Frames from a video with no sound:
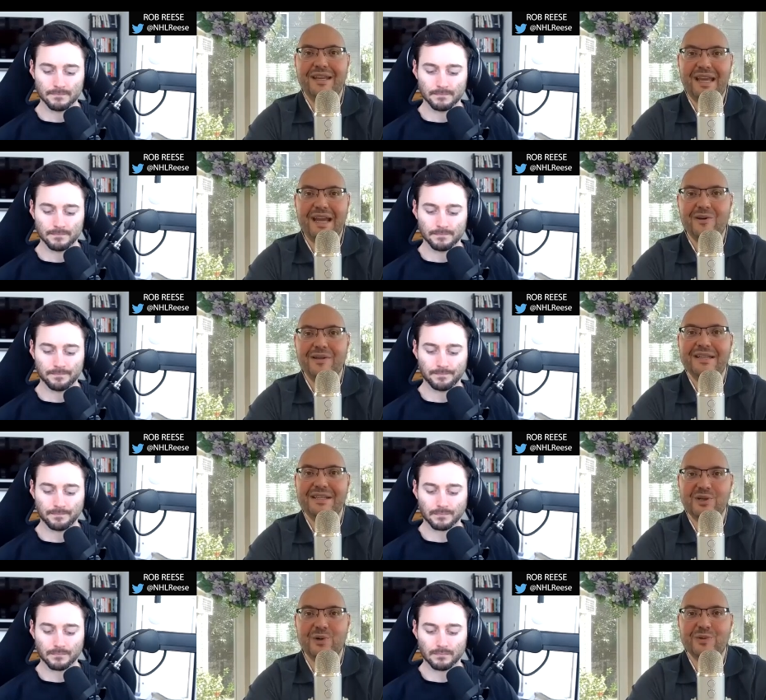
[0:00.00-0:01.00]
Speaker 1: carry
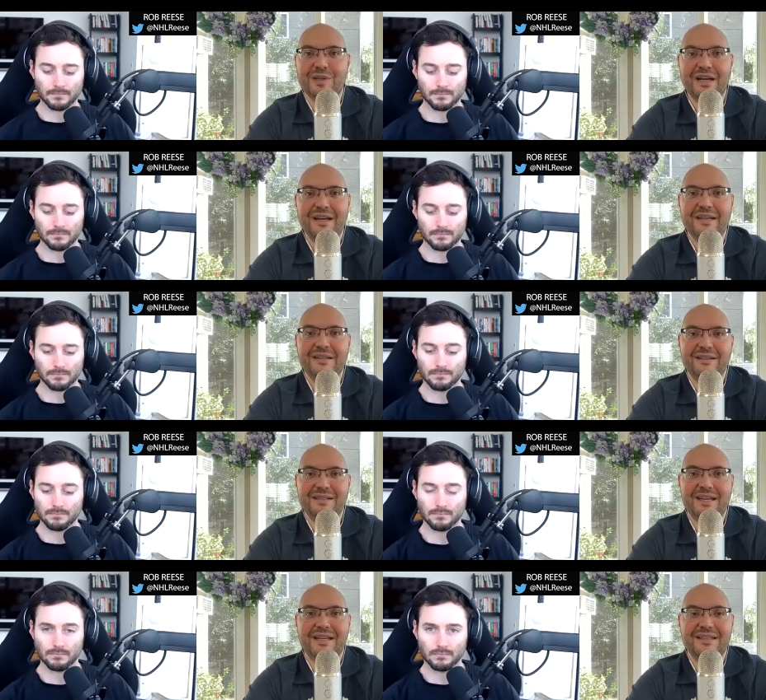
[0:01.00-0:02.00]
his own line on the
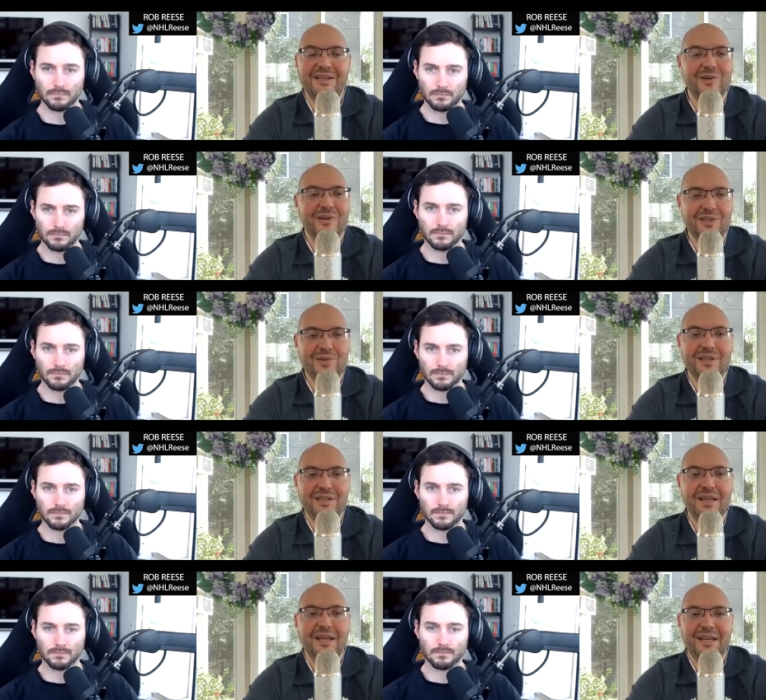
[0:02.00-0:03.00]
secondary
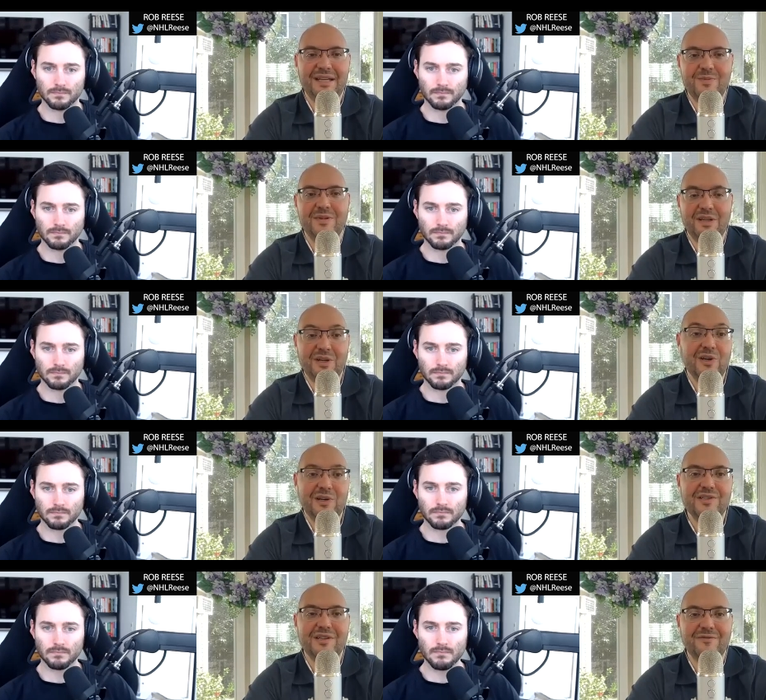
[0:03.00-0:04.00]
unit has been
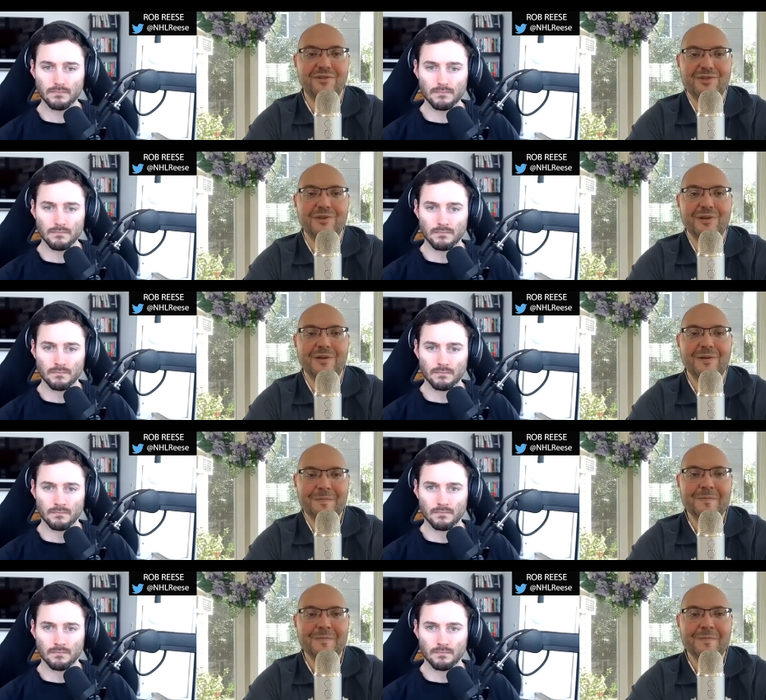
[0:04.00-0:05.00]
encouraging for sure
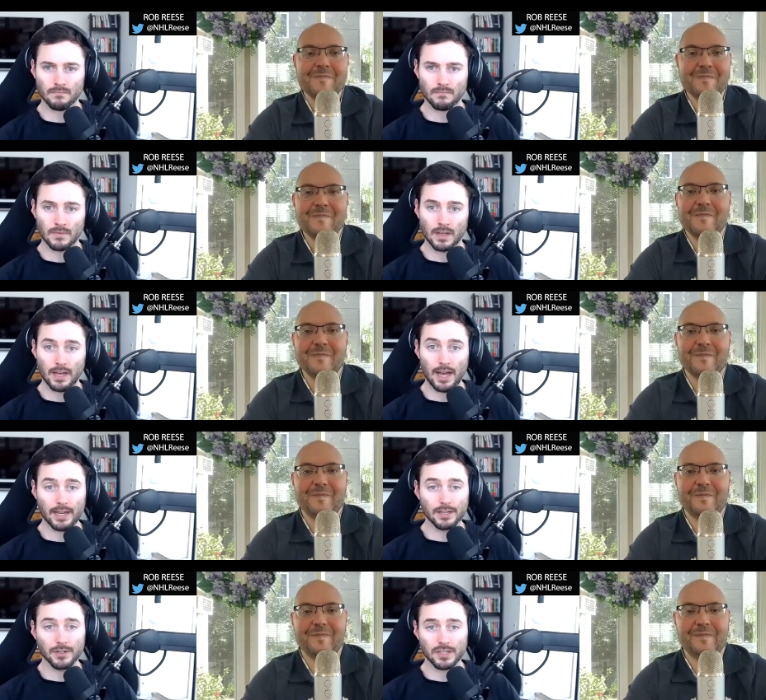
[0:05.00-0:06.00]

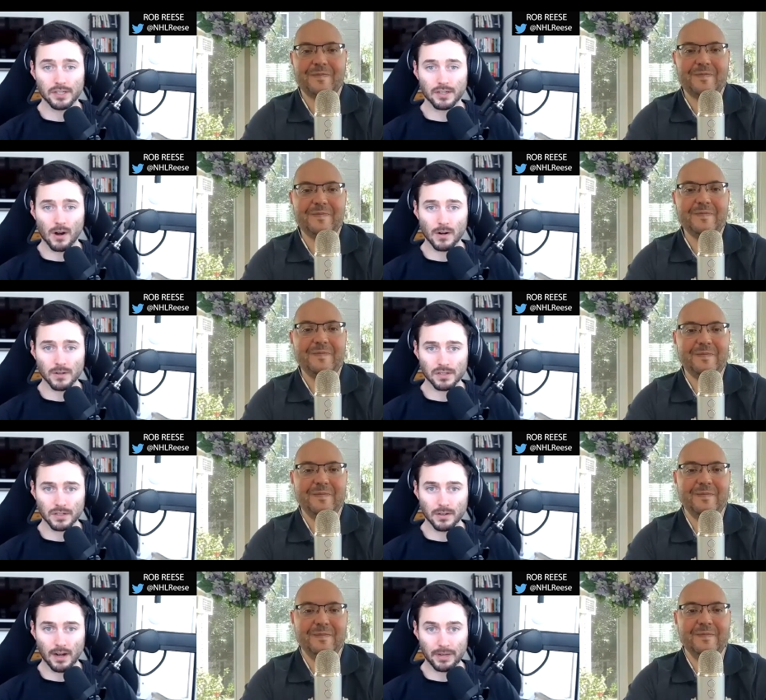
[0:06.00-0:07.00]
Speaker 2: and Juuse Saros
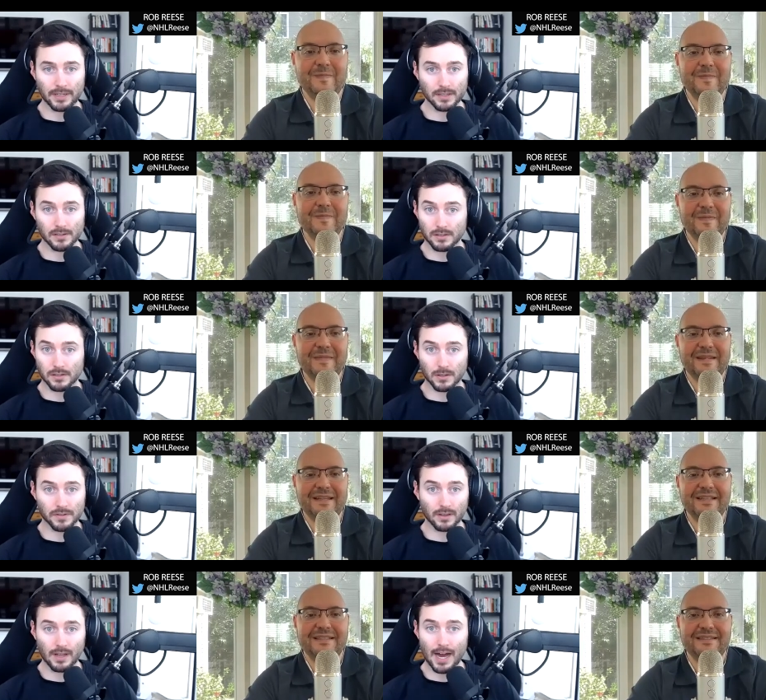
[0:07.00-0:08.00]
too. I mean, des- deserves
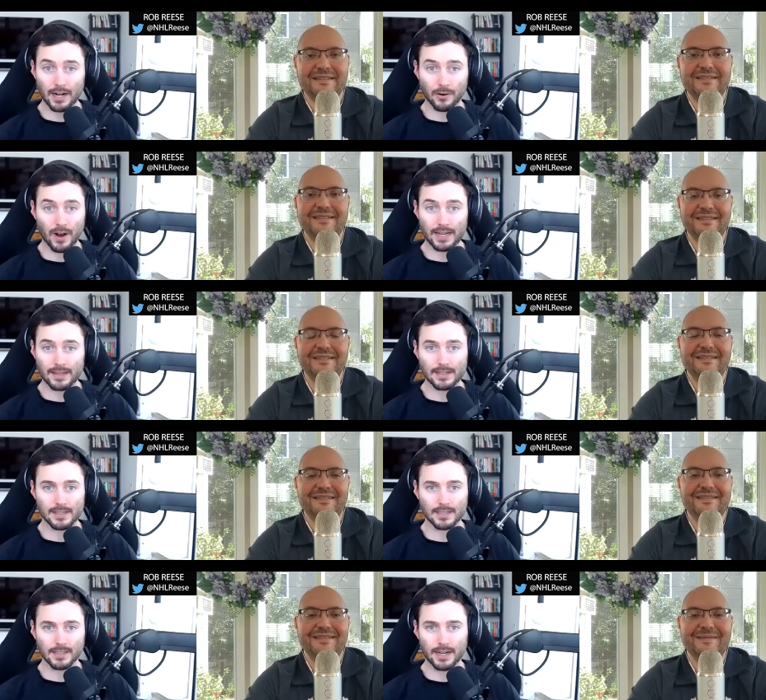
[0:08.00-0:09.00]
a lot of credit
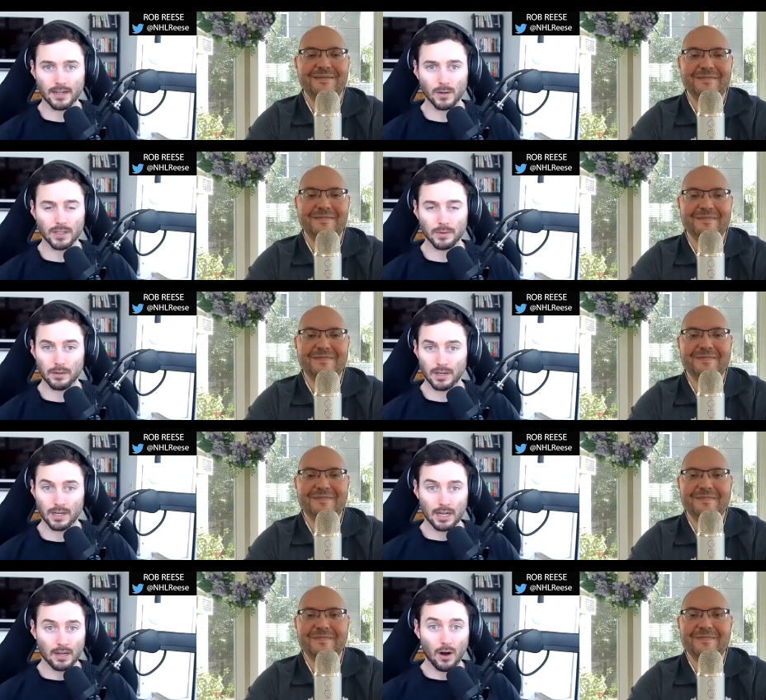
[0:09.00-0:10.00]
this year. I know that we were
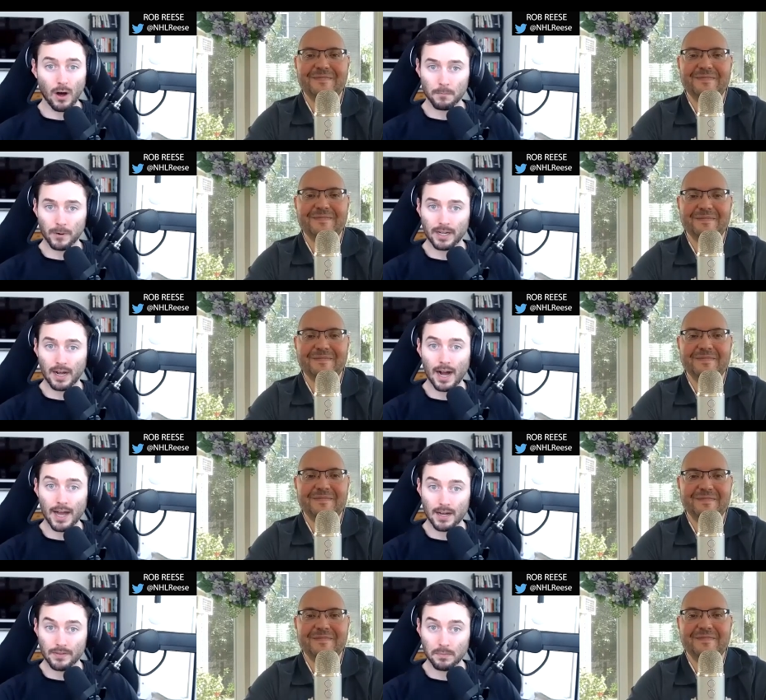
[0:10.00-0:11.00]
all pretty
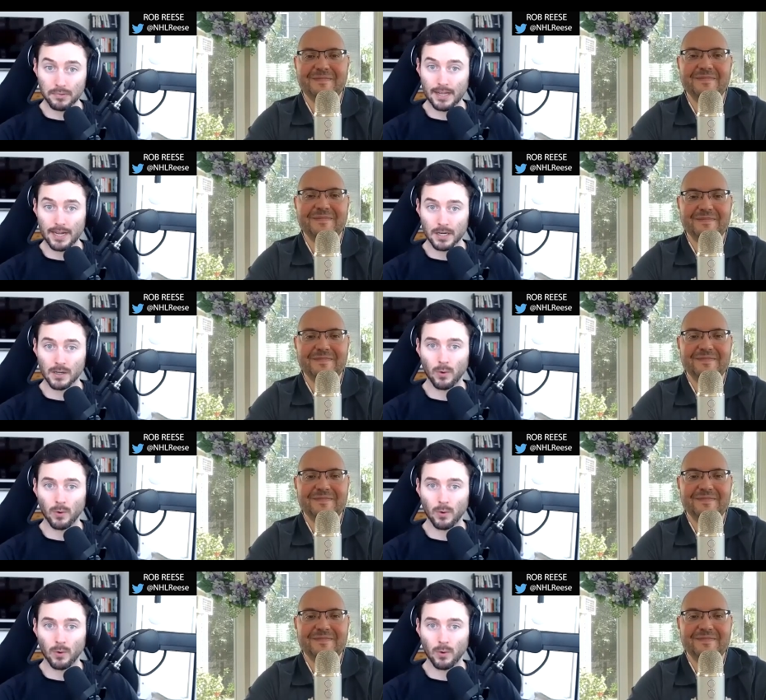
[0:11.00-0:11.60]
high on the player